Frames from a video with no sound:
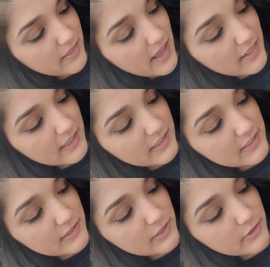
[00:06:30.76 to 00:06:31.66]
that
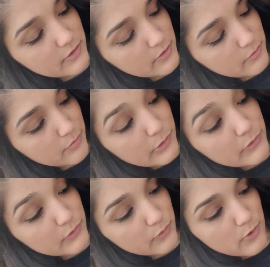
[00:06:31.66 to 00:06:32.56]
leads to
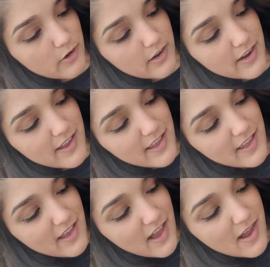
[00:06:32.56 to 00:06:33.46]
Bruce Rohr.
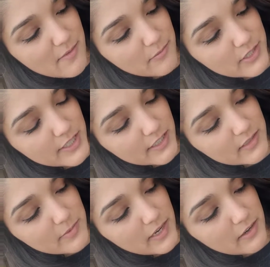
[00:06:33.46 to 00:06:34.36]
We talked
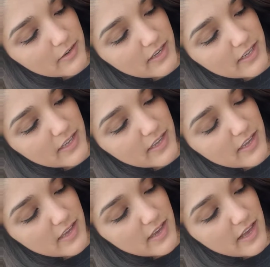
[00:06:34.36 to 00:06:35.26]
about
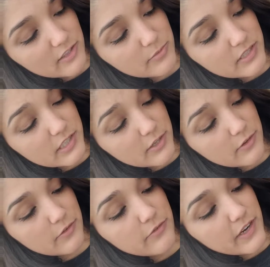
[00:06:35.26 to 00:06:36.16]

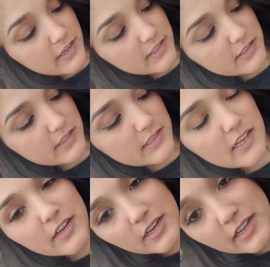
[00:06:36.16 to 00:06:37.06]
LGBTQ fairness,
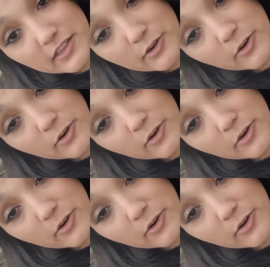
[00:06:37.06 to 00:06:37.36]
etc., in the